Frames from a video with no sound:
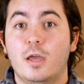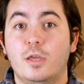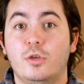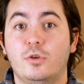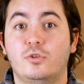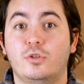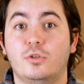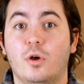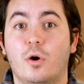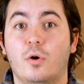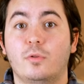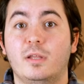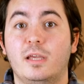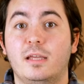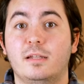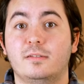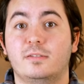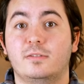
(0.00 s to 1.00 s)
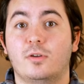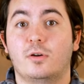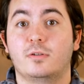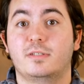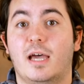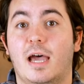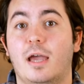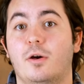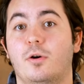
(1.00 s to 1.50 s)
you should only install
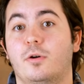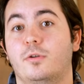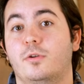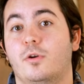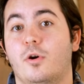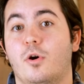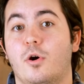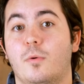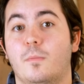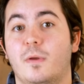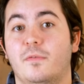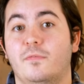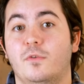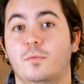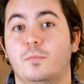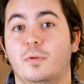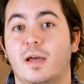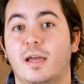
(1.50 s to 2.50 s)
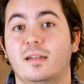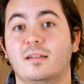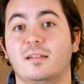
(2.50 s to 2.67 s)
tile on your home if you plan to